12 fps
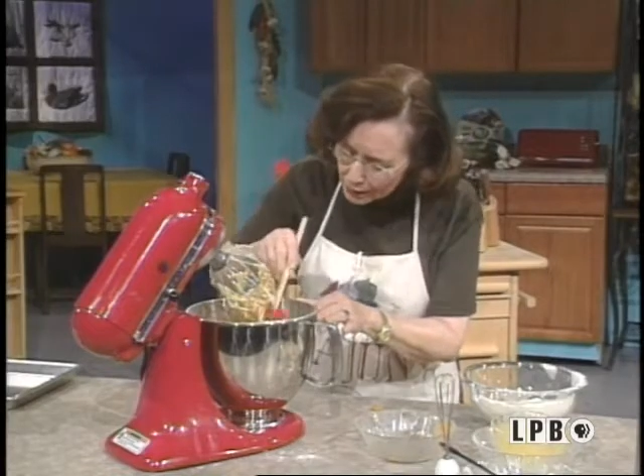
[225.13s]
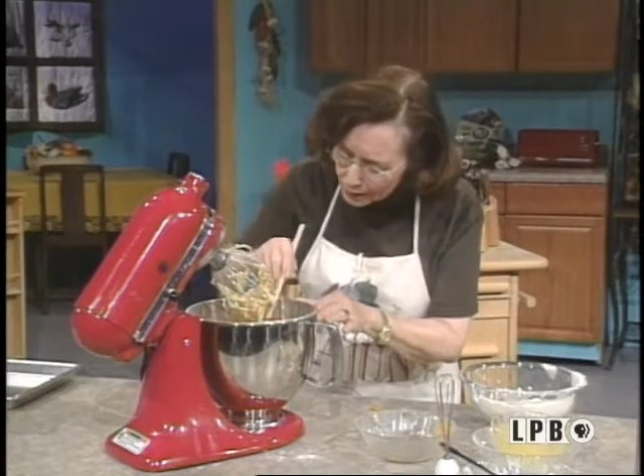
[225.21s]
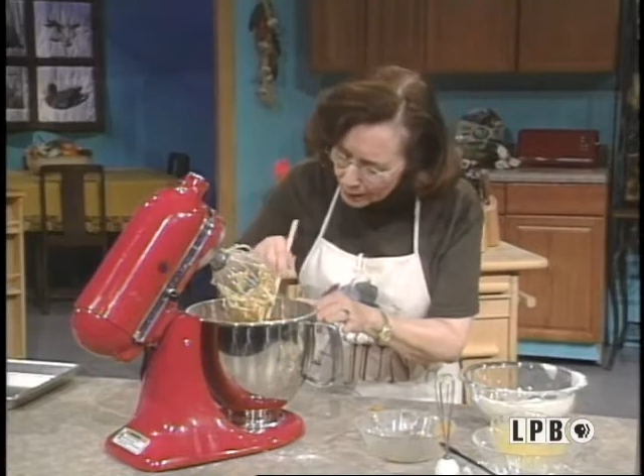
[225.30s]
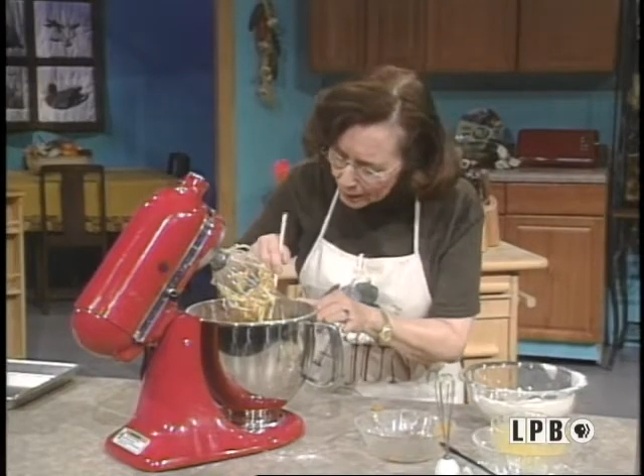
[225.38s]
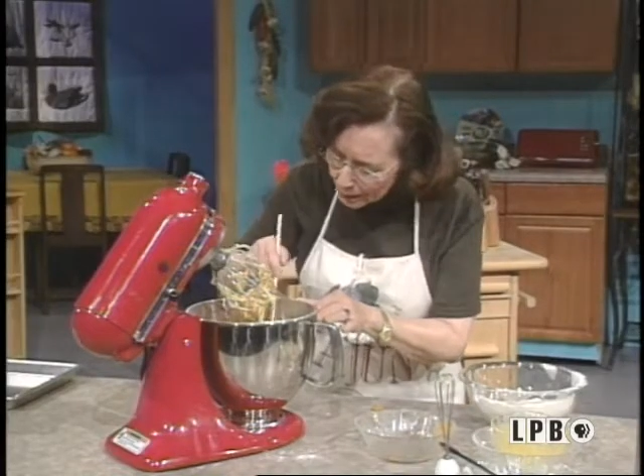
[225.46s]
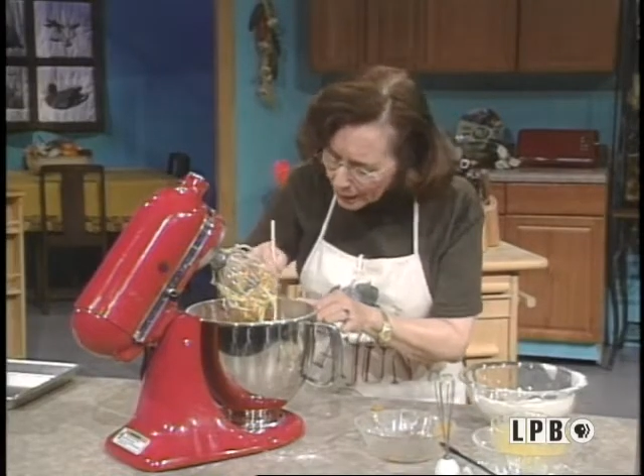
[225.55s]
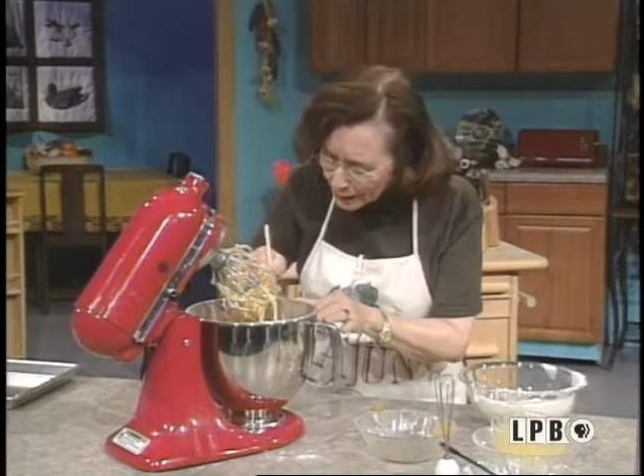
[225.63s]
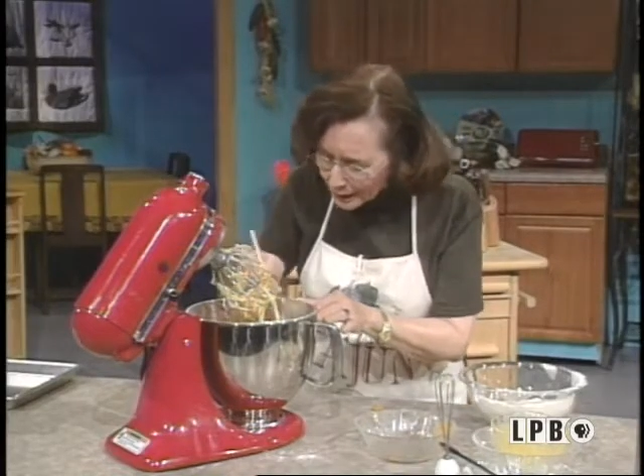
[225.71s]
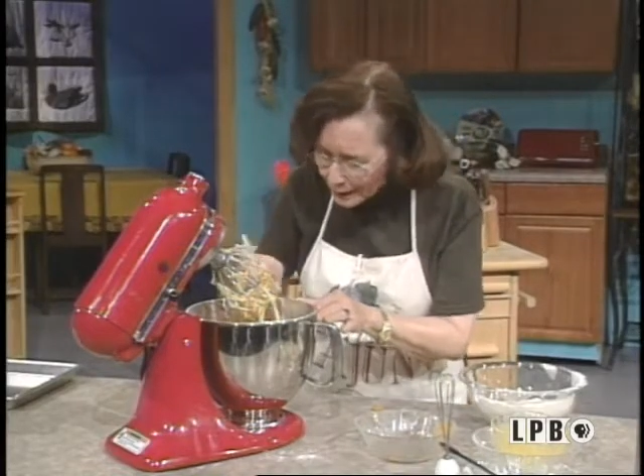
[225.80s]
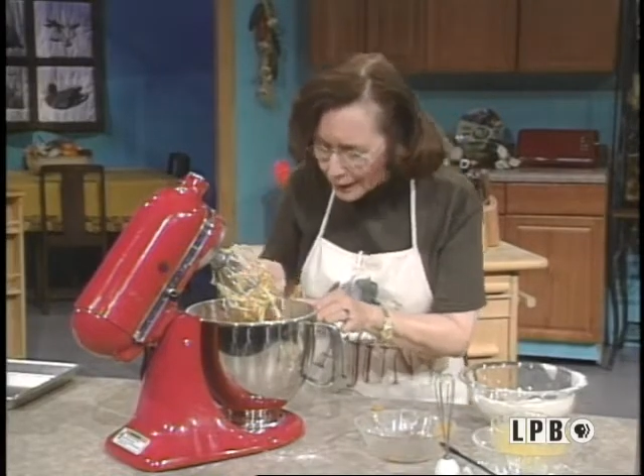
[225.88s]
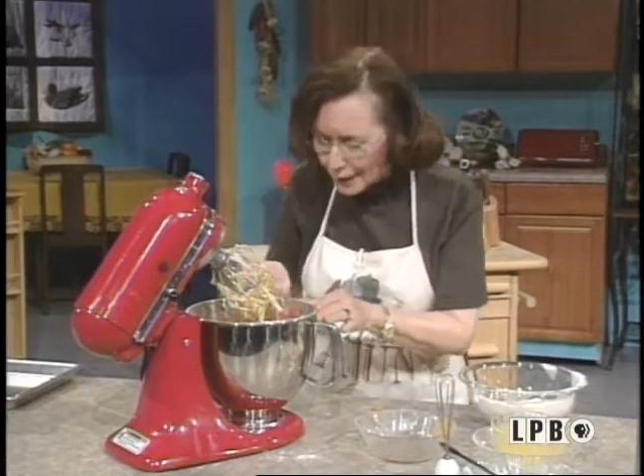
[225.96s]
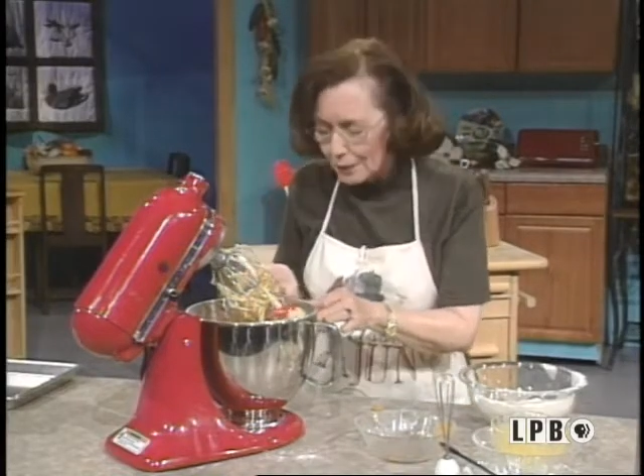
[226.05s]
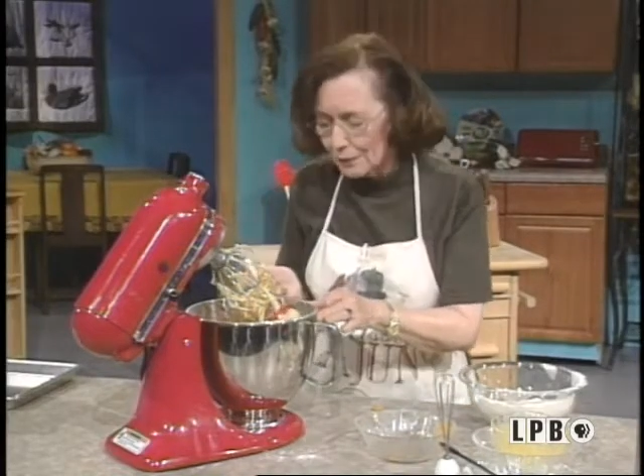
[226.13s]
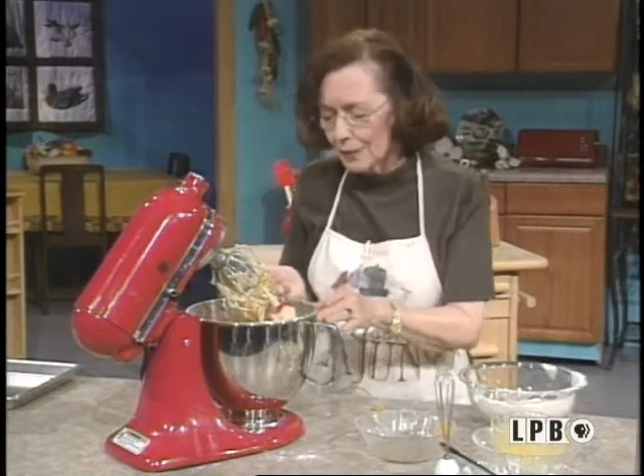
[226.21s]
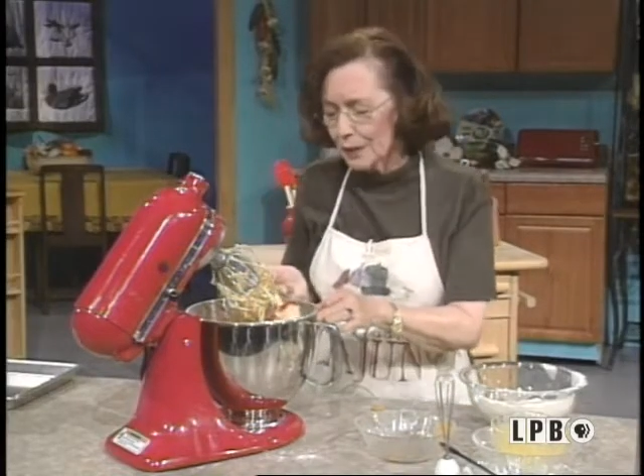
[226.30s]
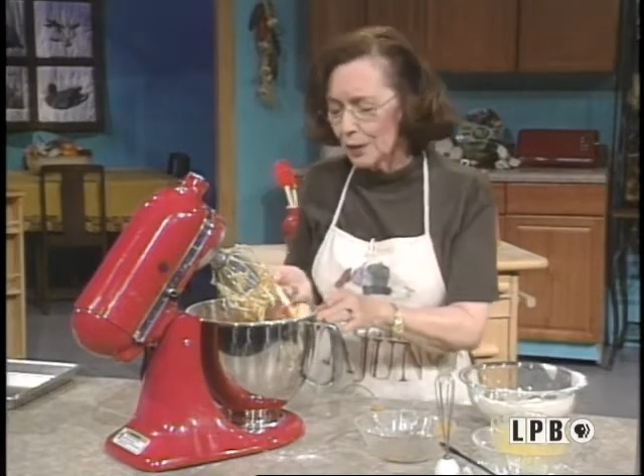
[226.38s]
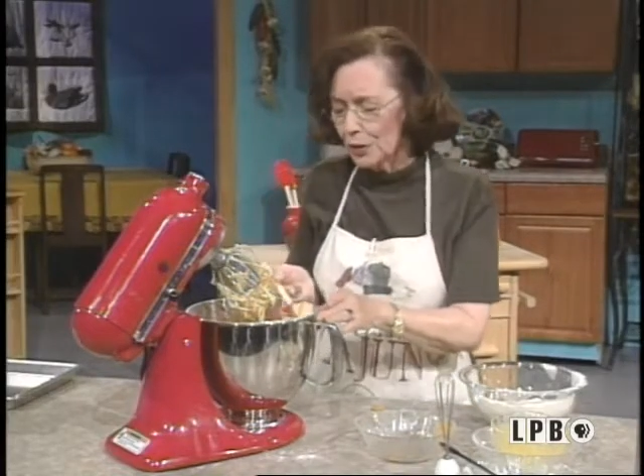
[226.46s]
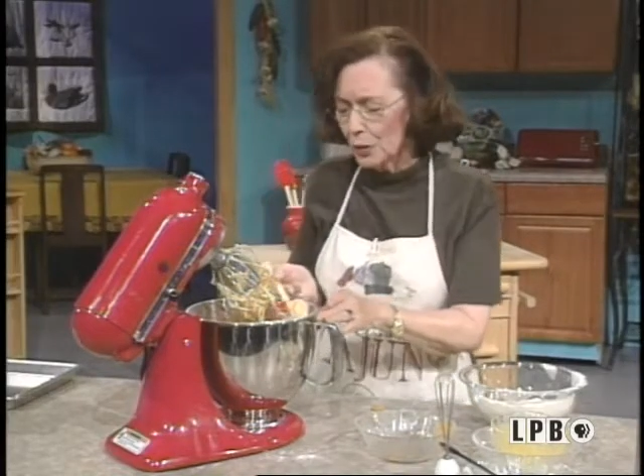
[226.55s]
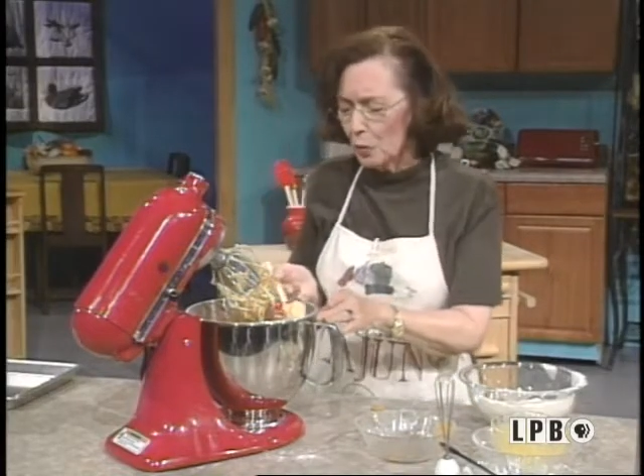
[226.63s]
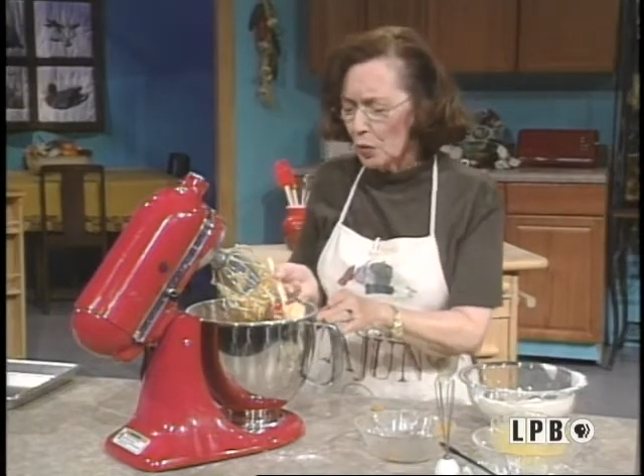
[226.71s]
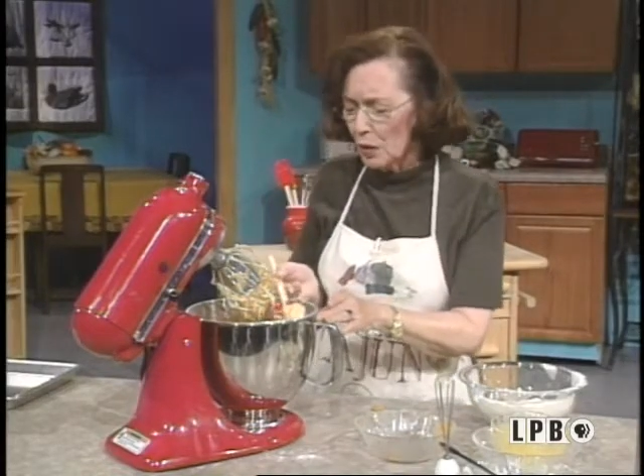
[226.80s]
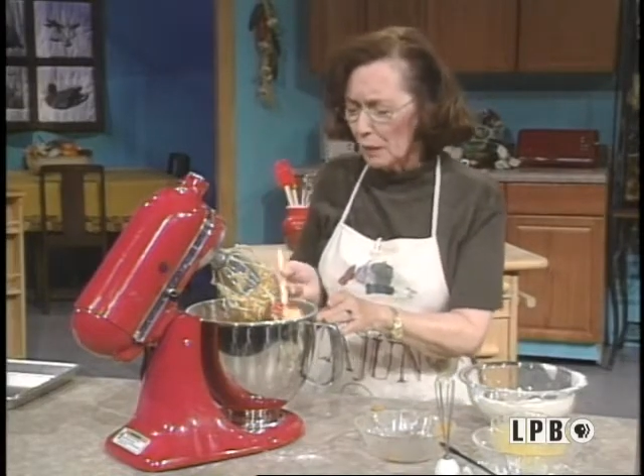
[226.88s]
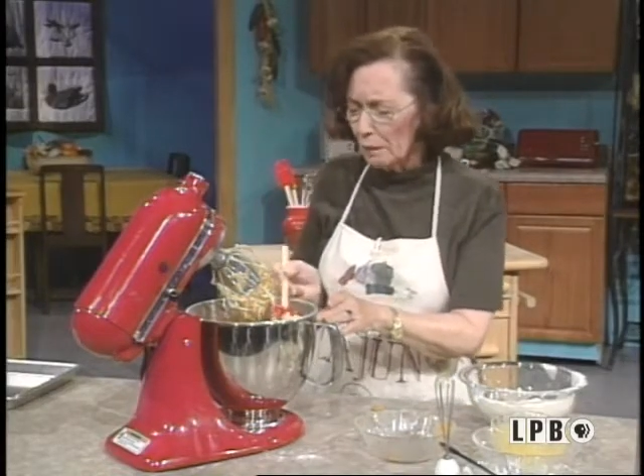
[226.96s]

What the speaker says: Let me see if this, you want